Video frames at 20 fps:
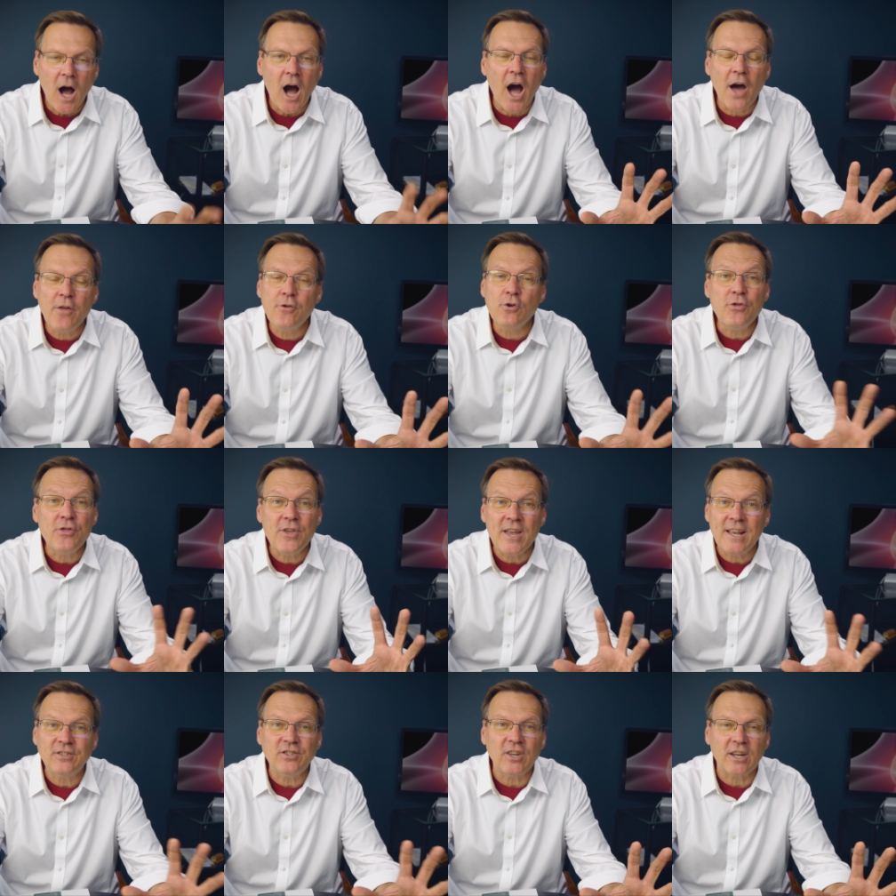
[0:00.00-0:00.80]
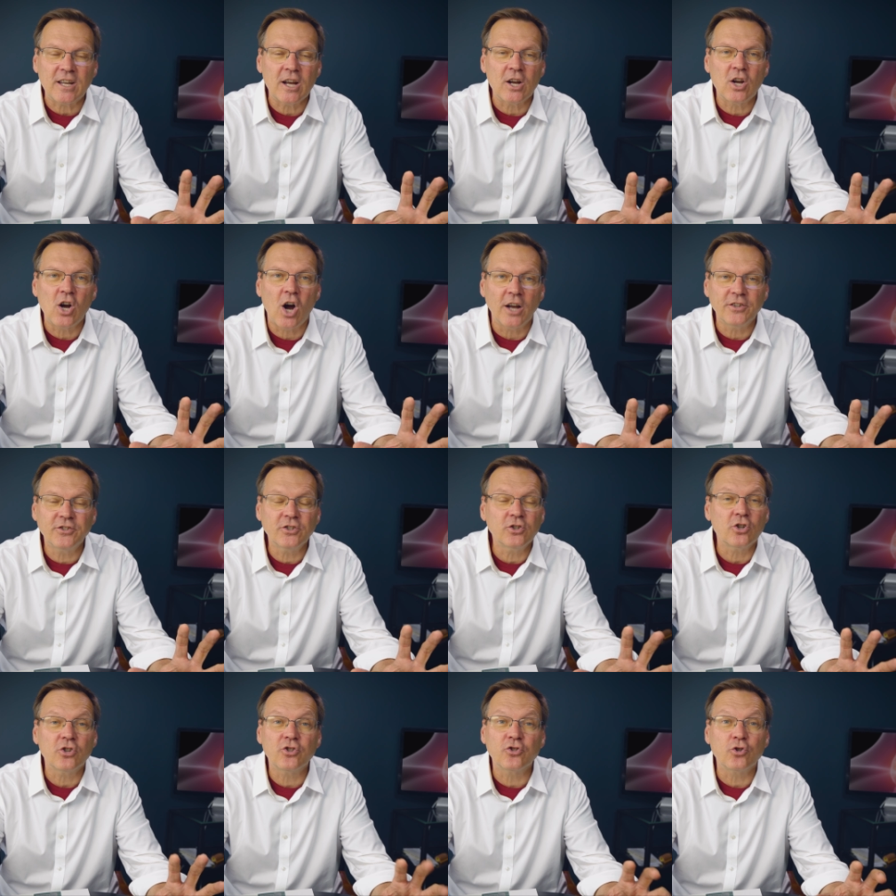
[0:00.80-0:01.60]
Other things that can cause
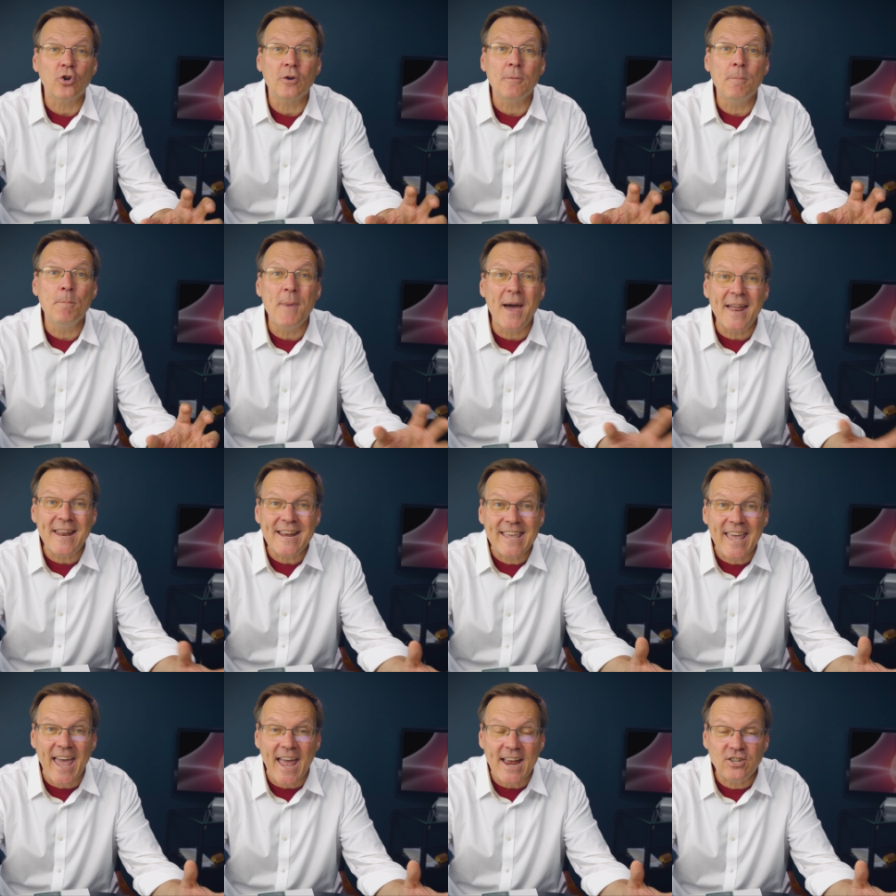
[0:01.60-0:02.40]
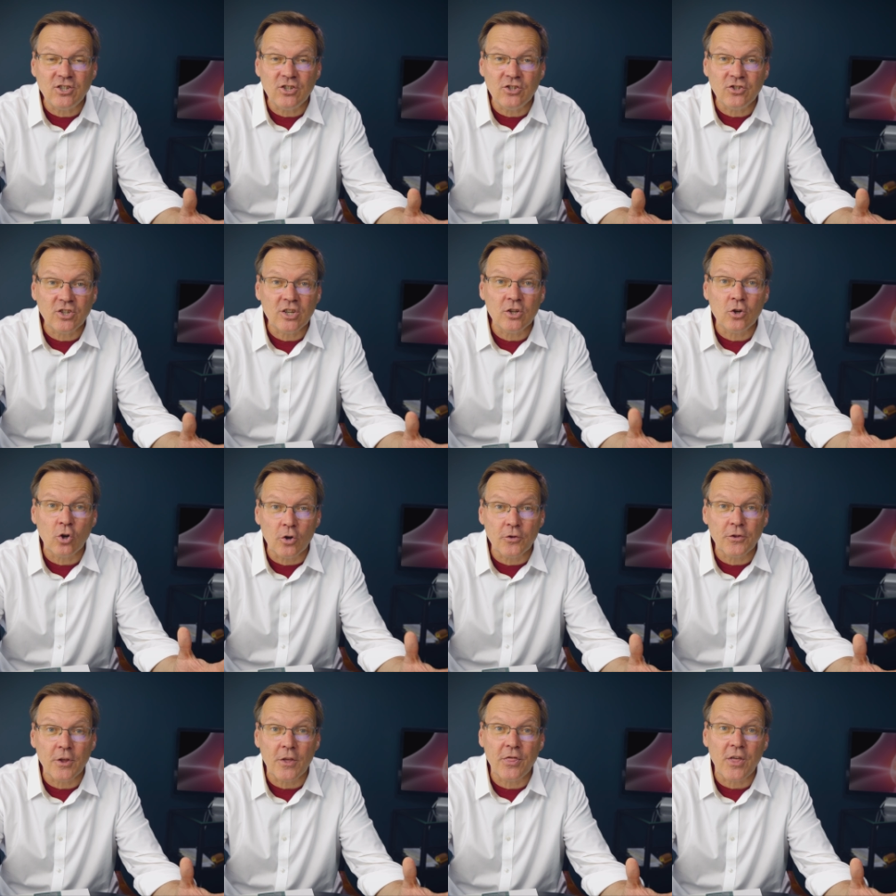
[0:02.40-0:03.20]
it are certain medications can
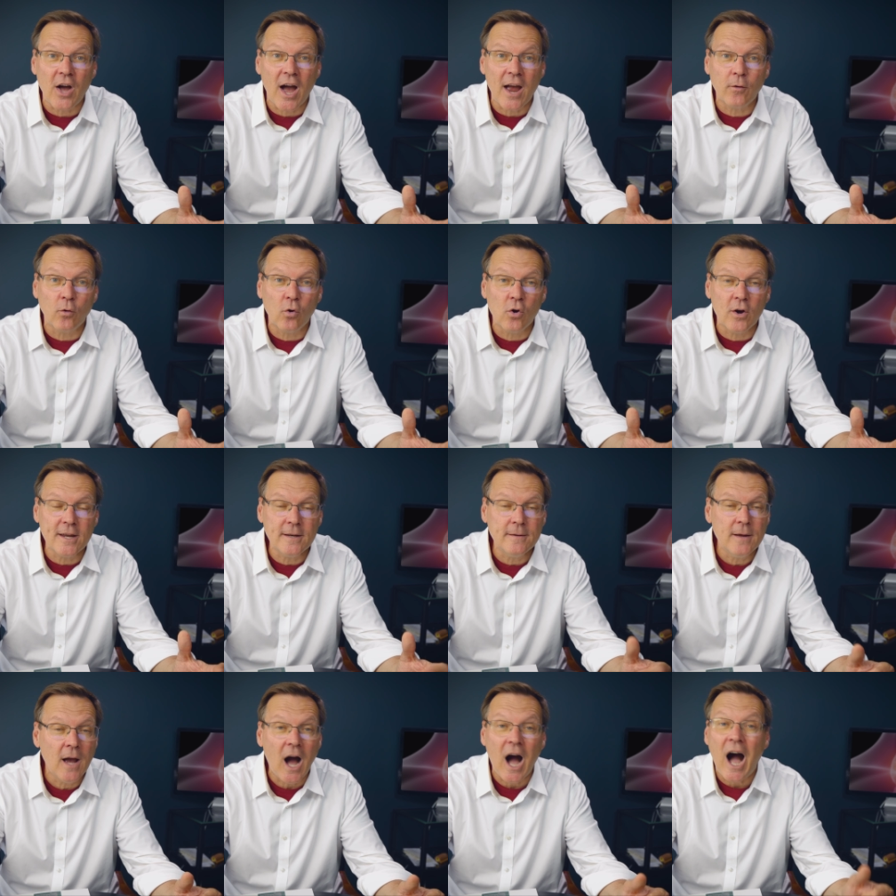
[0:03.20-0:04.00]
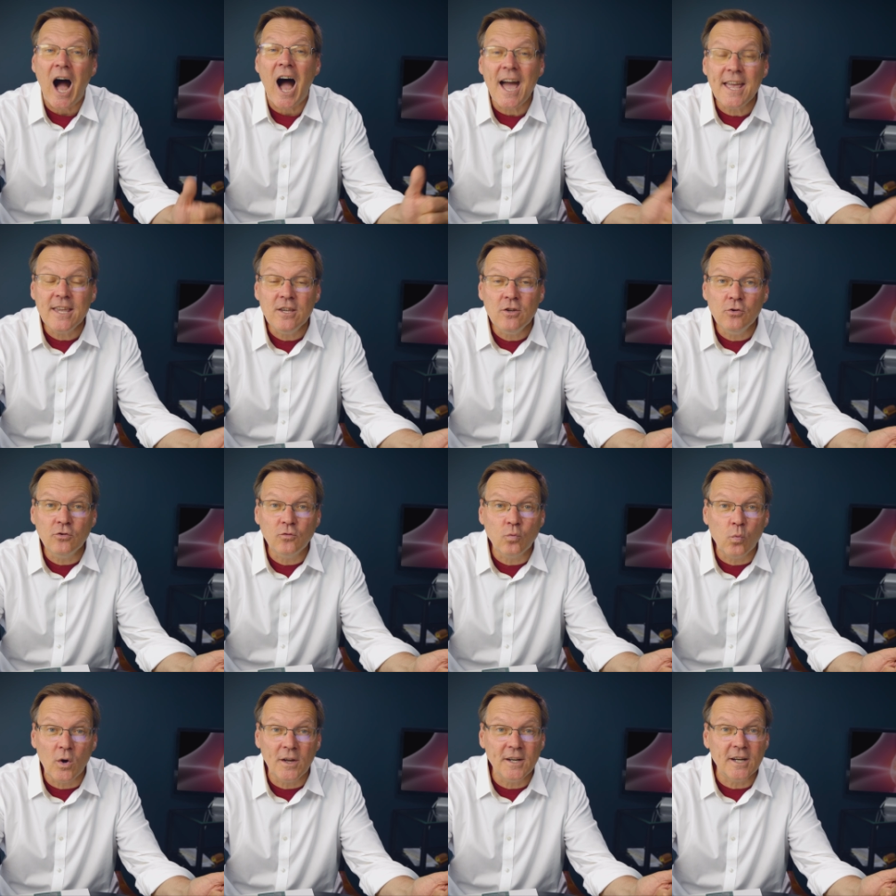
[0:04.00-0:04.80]
hurt the thyroid. I
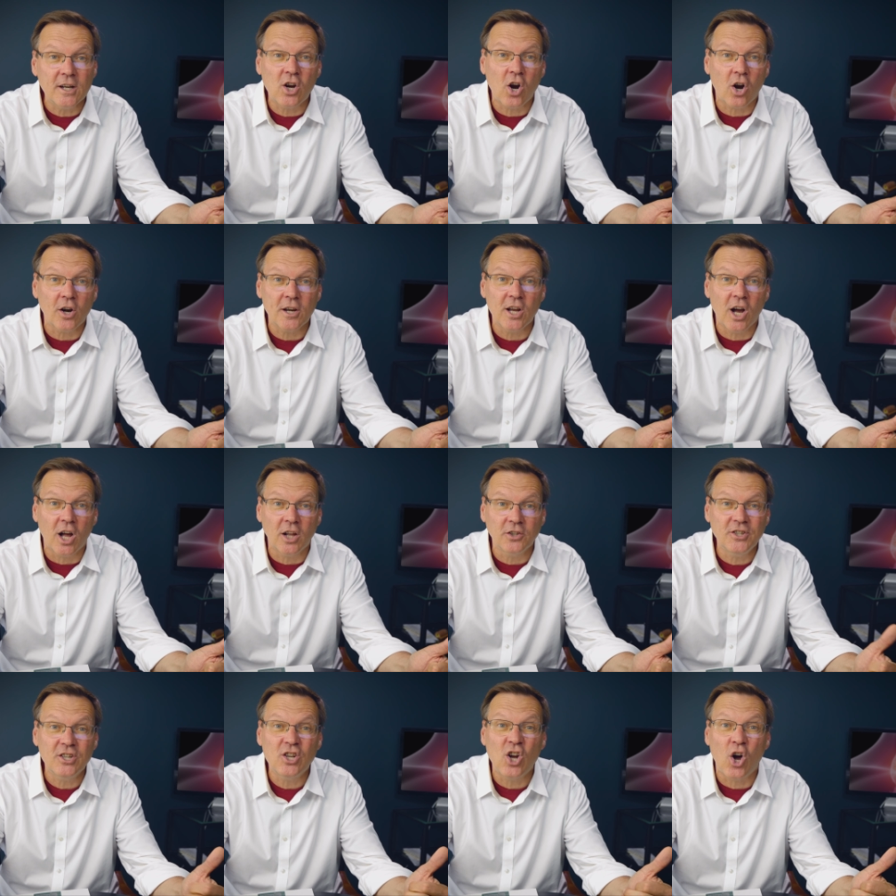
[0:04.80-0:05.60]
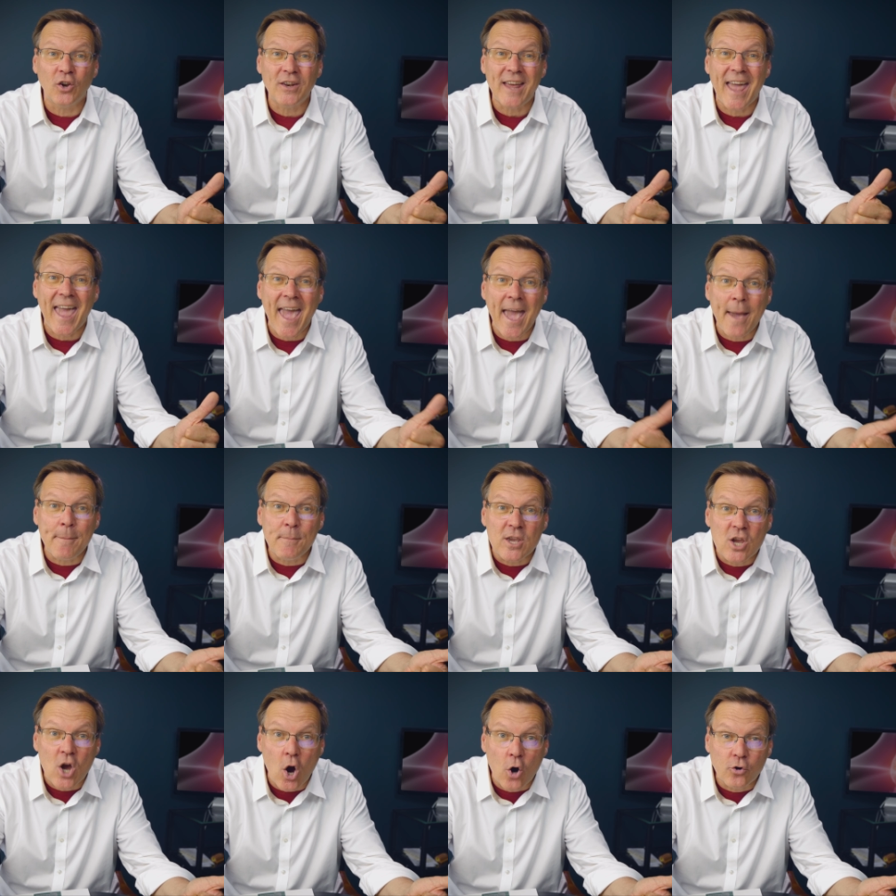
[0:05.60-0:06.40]
use one in cardiology called
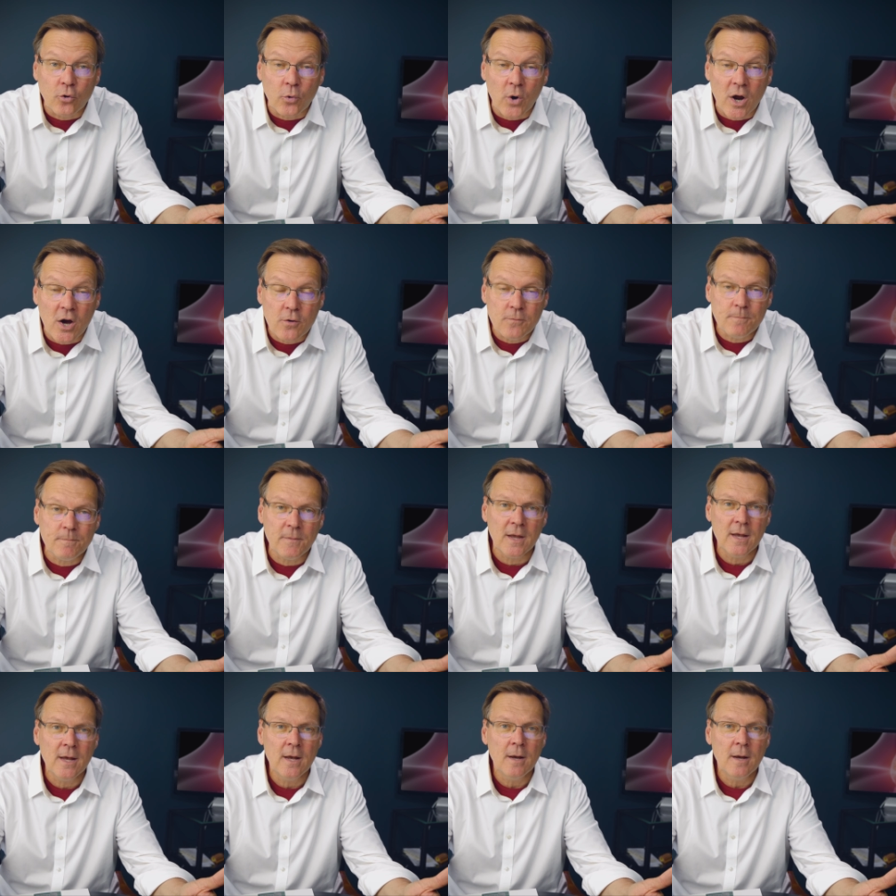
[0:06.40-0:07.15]
amiodarone,